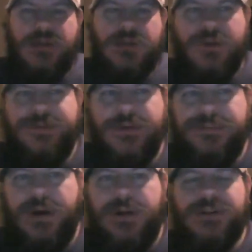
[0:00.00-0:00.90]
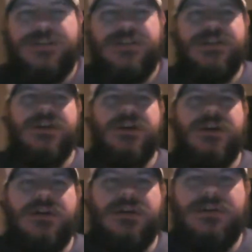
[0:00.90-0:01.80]
no football
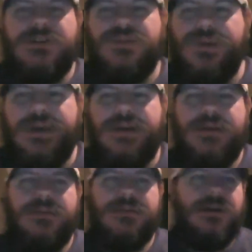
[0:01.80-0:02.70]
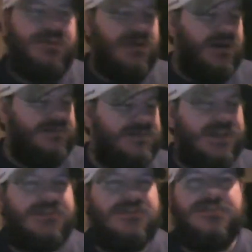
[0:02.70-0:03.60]
this week coming up.
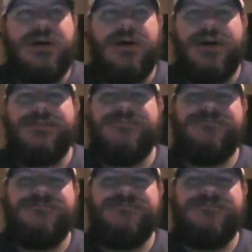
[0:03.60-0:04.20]
Saints on a bye.